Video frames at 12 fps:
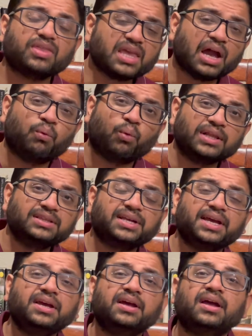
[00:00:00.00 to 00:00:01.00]
One
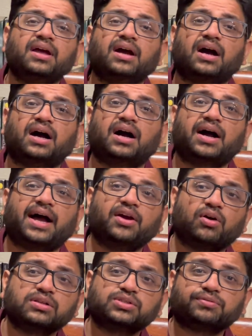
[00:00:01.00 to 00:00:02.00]
thing I
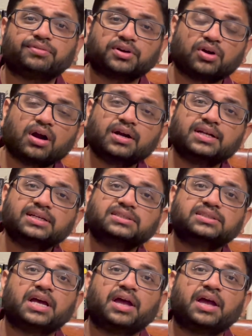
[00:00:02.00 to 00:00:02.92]
also forgot is